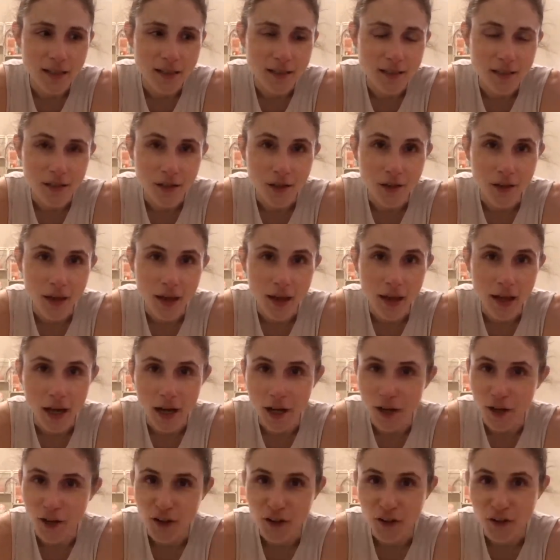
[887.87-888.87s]
until they
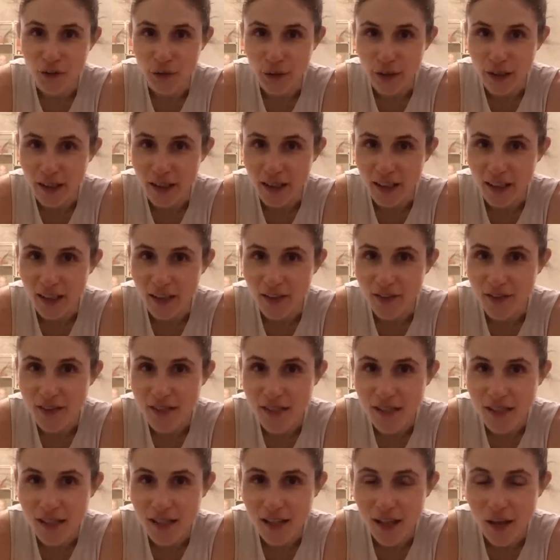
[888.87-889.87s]
had a good free gift.